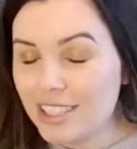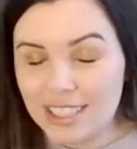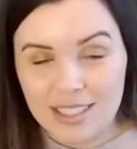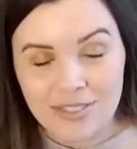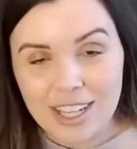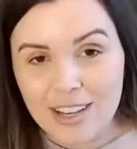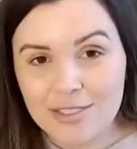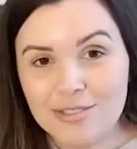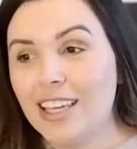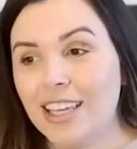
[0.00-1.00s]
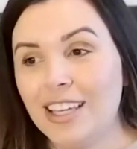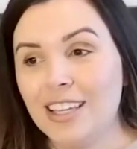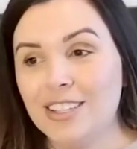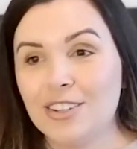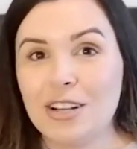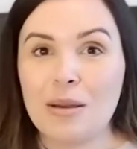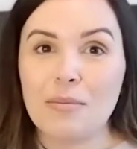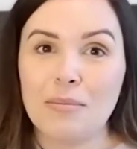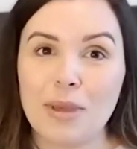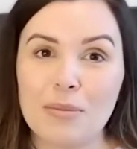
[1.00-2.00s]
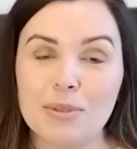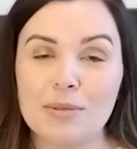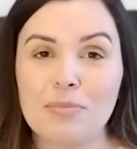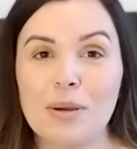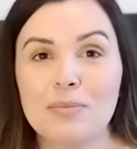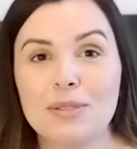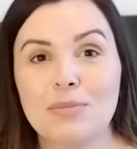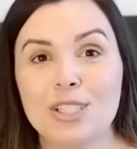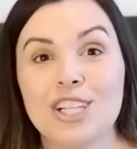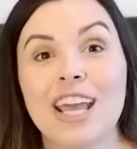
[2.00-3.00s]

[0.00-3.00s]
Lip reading: to even out and you're not able to pump as much